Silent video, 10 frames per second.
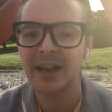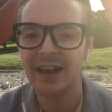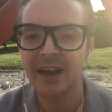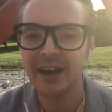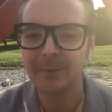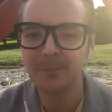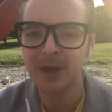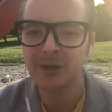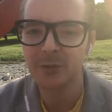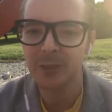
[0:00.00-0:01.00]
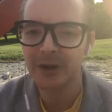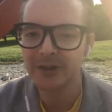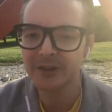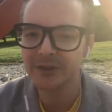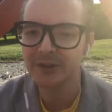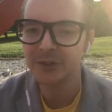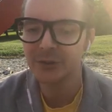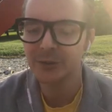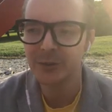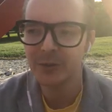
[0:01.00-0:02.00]
a comparison
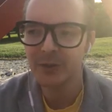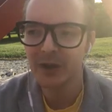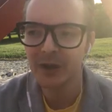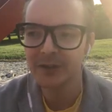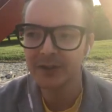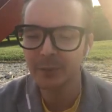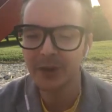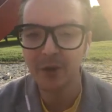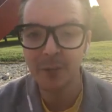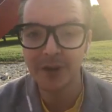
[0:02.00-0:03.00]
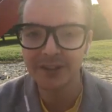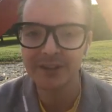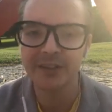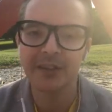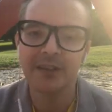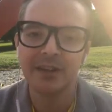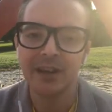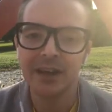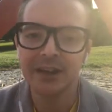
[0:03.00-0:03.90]
to the pyramids. Like,